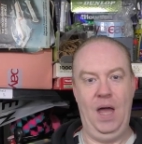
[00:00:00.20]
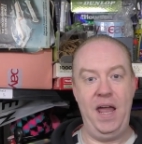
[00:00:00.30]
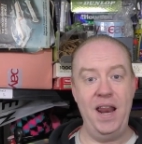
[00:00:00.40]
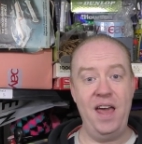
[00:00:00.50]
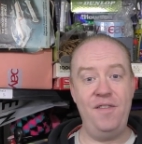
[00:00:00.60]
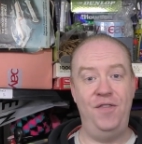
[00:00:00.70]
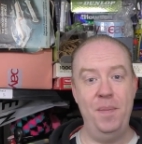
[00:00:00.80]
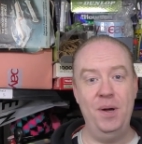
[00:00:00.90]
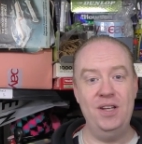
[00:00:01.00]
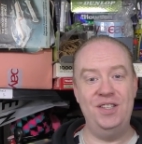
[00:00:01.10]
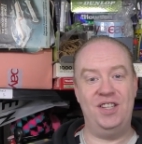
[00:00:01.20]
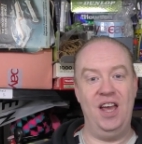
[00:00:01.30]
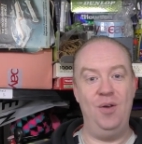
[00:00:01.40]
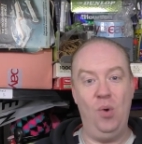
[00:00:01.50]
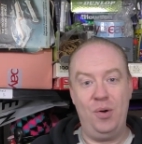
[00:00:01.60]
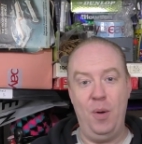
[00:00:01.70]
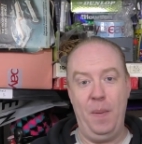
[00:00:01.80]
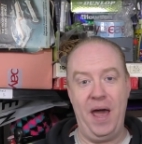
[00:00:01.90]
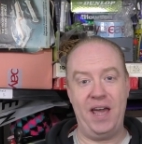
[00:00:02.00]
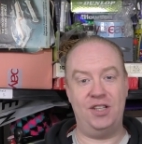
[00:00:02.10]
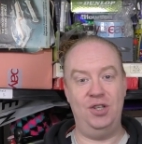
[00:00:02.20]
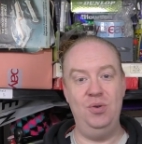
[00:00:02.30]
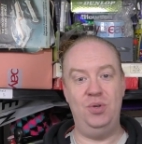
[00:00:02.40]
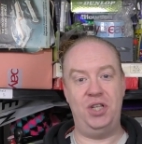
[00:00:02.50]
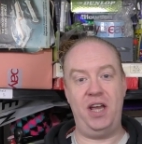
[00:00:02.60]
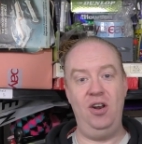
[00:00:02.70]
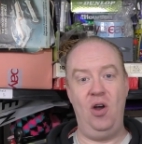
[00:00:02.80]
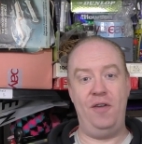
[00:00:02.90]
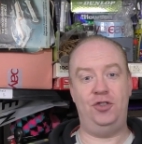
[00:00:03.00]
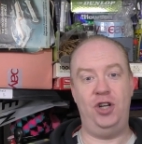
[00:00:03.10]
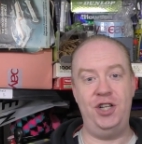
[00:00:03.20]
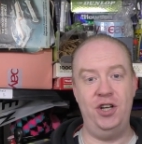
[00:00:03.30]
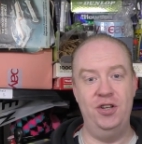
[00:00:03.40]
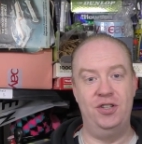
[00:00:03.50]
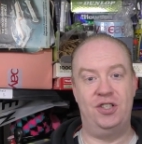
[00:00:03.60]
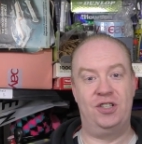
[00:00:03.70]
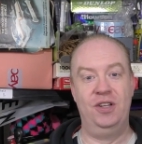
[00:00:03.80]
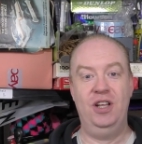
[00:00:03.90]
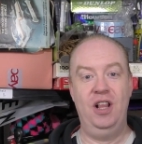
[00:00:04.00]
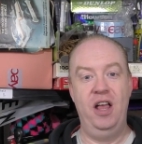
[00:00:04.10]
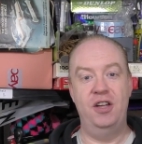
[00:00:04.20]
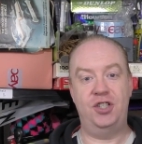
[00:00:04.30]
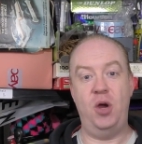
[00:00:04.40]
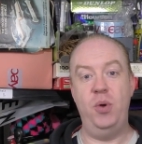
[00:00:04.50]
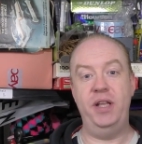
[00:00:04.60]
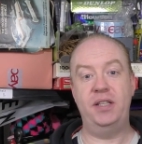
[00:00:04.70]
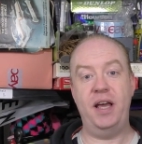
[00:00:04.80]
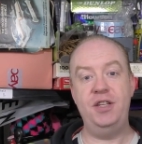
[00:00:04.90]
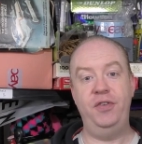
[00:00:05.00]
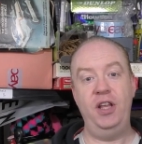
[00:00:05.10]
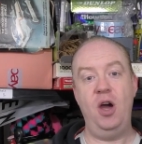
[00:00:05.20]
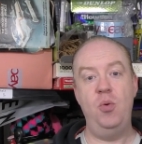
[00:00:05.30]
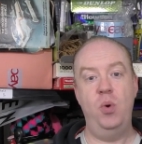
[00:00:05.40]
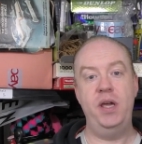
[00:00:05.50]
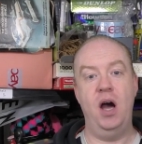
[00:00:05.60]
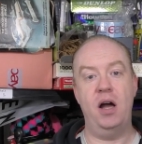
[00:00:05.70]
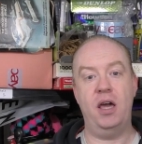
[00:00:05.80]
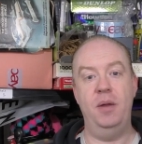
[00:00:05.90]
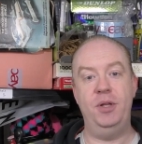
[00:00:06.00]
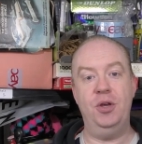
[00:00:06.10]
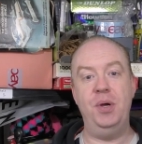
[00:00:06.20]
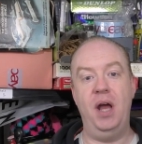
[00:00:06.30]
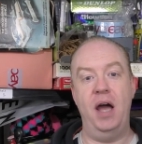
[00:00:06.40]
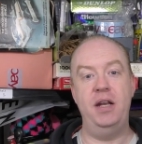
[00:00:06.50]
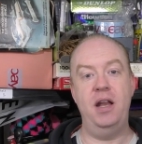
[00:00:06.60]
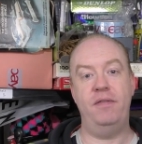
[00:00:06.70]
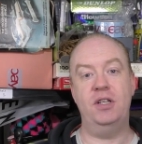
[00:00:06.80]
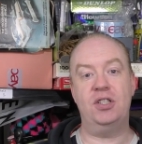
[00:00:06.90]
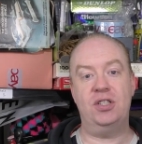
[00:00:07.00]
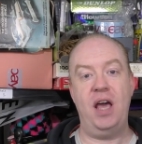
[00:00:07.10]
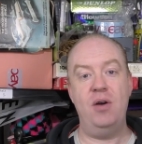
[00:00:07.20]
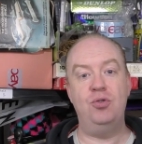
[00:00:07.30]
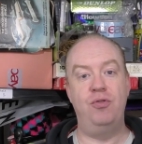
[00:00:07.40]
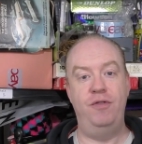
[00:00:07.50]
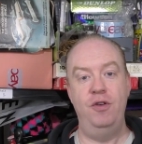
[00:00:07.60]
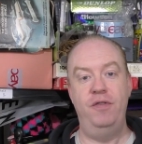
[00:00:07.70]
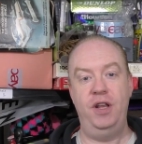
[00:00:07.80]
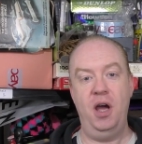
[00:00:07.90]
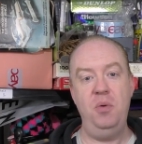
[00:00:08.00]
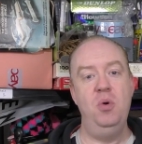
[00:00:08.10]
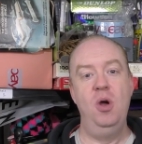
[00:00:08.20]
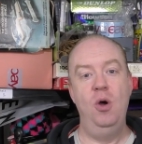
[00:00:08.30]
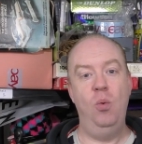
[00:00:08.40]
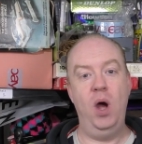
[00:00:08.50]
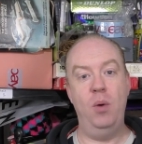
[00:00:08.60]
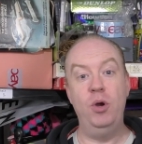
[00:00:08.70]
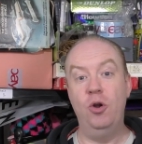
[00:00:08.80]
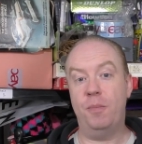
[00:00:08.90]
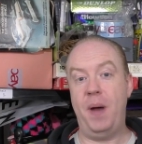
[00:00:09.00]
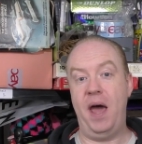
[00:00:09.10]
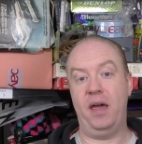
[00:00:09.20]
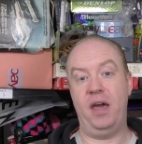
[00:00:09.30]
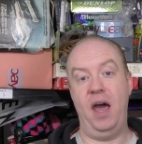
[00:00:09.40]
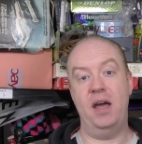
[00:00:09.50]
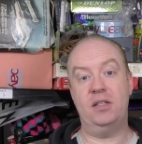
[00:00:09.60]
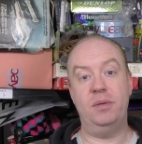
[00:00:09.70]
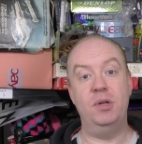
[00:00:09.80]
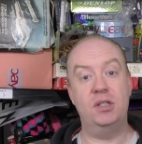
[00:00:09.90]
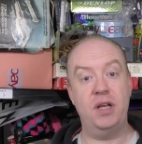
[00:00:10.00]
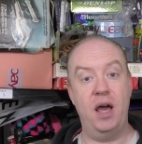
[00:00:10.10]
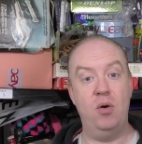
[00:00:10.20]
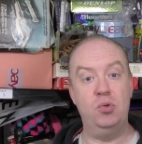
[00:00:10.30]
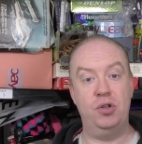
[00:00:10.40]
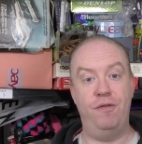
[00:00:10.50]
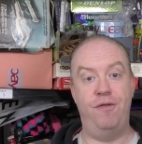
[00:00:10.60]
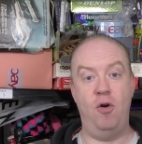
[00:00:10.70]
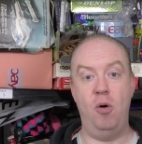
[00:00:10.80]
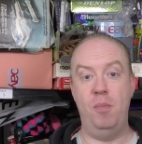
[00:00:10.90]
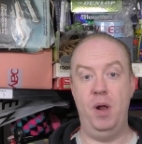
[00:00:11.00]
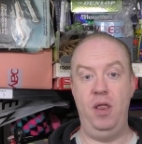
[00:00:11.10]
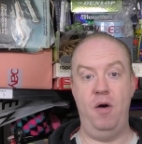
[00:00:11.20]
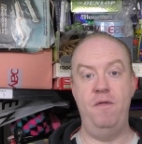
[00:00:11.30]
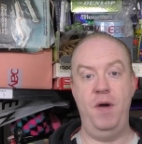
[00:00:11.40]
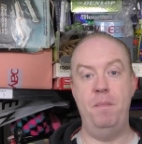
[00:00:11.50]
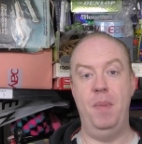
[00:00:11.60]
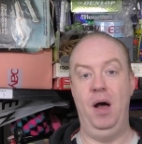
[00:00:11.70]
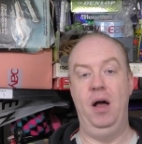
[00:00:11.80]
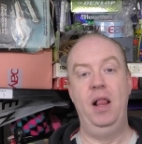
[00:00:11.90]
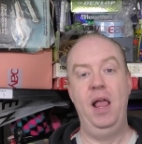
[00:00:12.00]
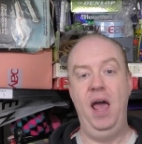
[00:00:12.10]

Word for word: Hey there flippers, and welcome back to Second Life Treasures. So in today's video we are going to be doing another sales review video where we look back at some of the sales from November.